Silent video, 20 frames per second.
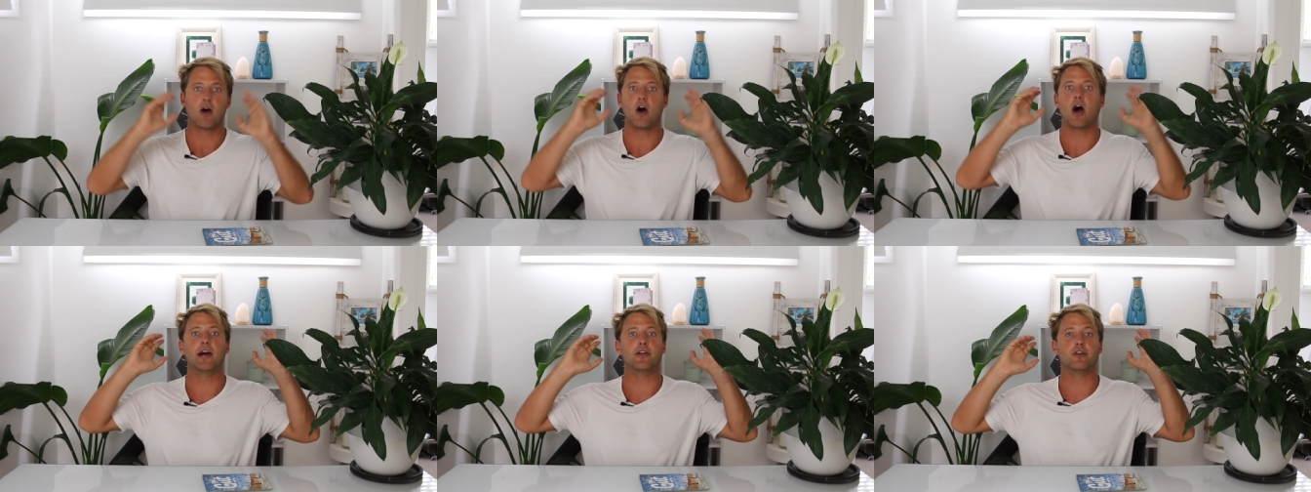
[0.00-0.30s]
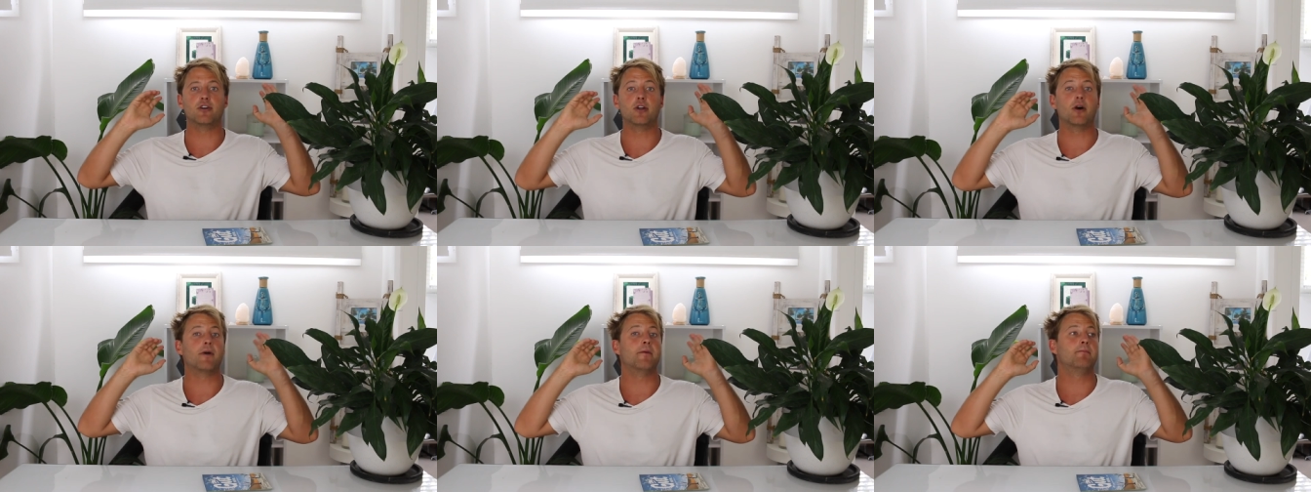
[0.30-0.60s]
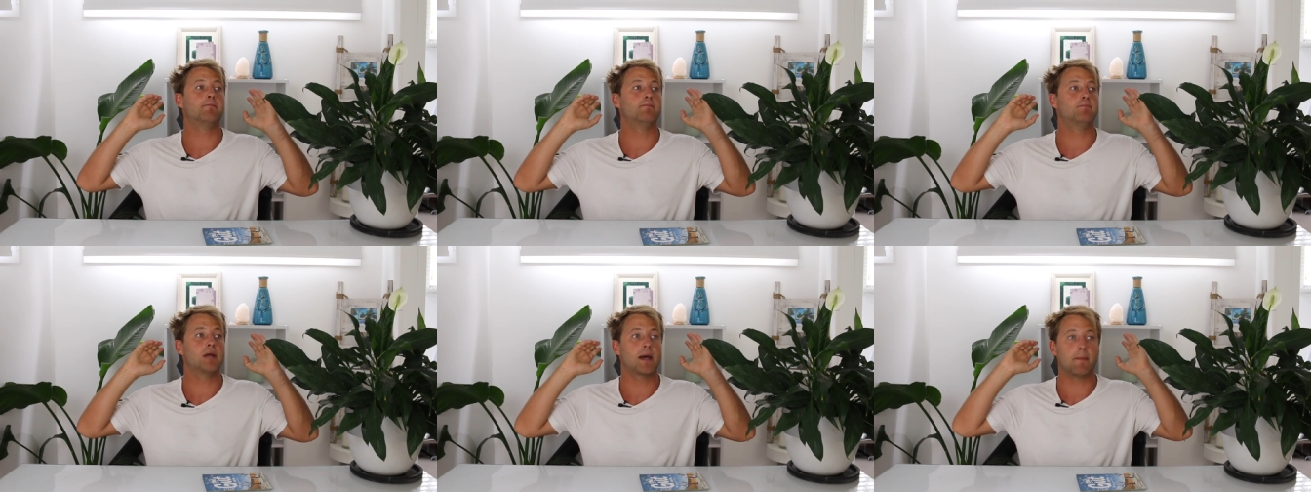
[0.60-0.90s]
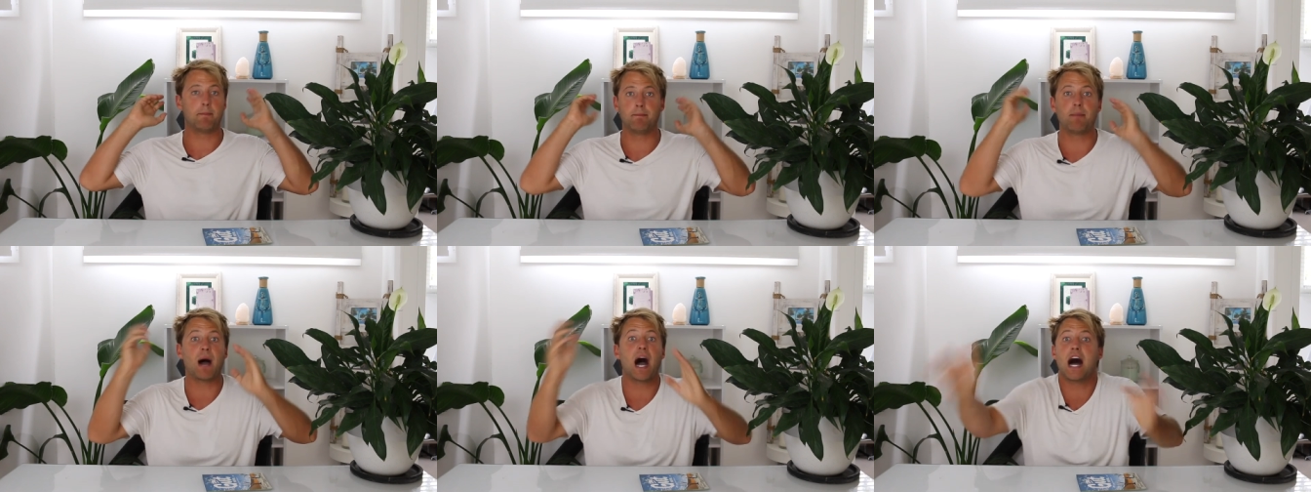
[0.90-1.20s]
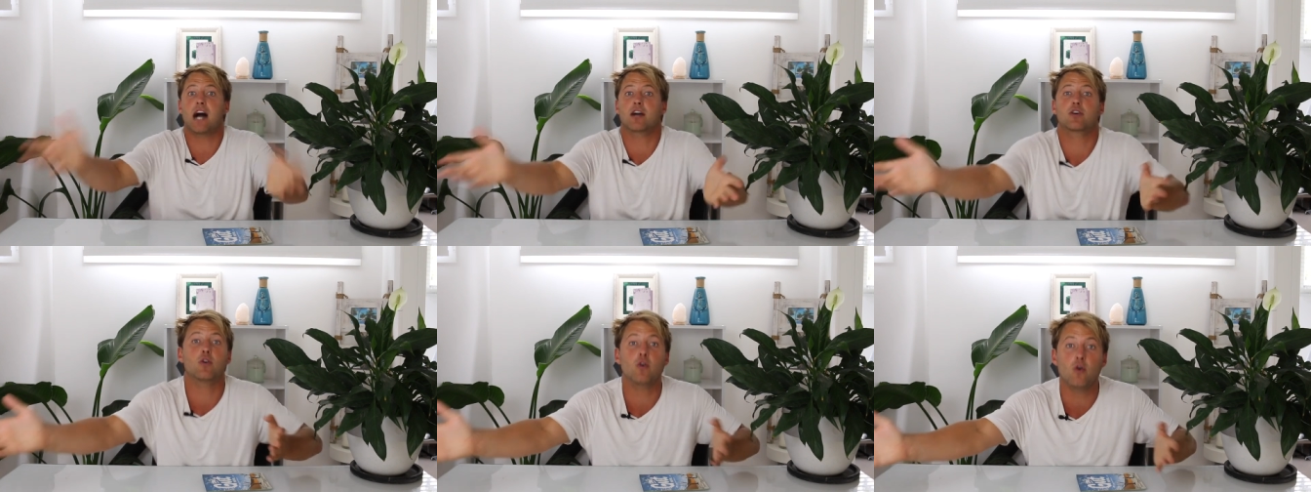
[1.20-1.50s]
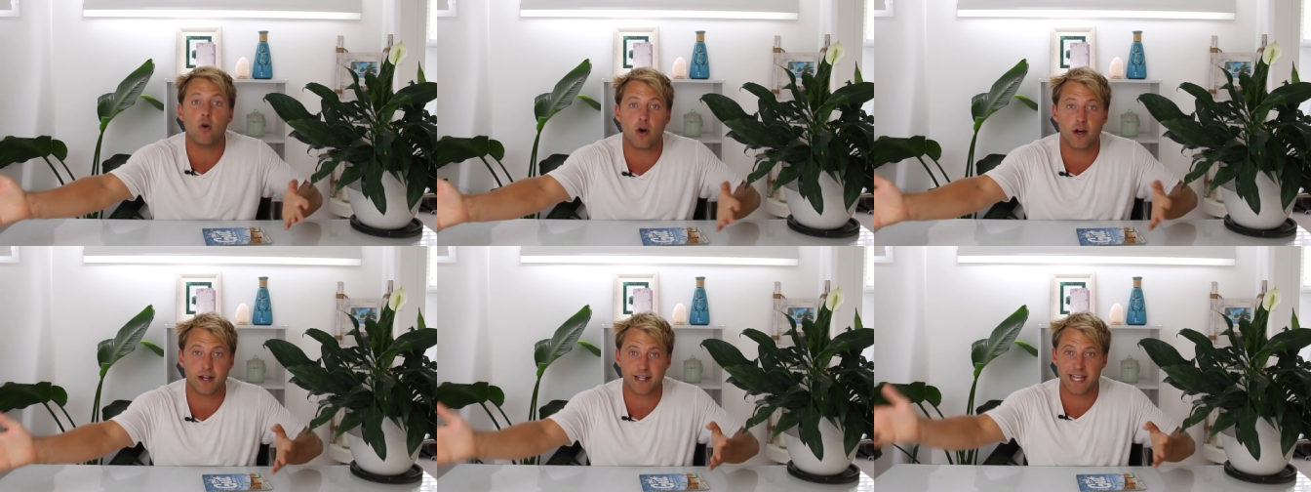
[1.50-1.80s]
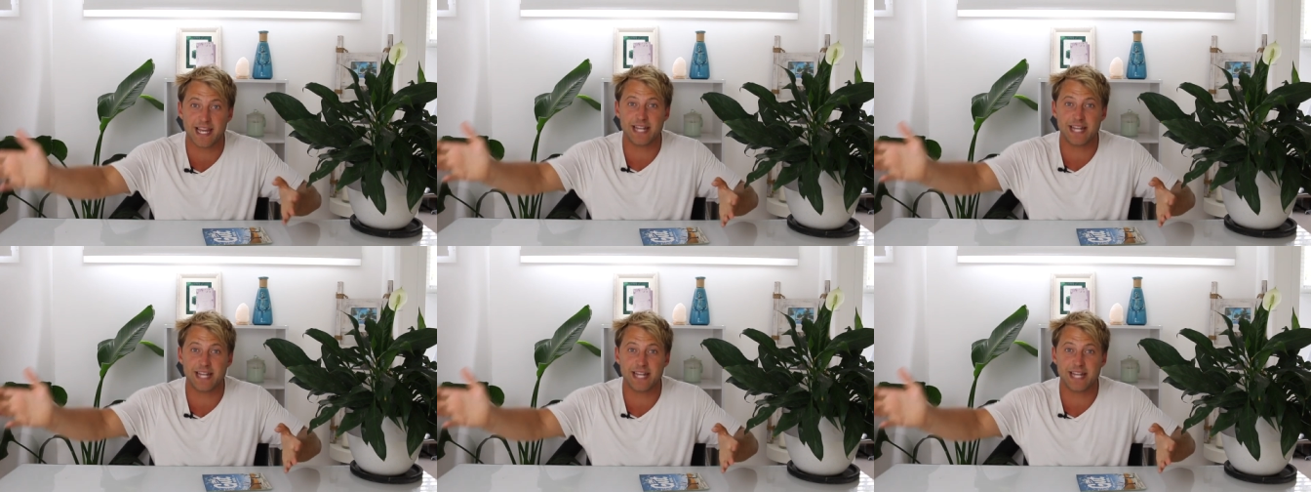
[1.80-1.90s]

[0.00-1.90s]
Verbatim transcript: I don't know, a parkour,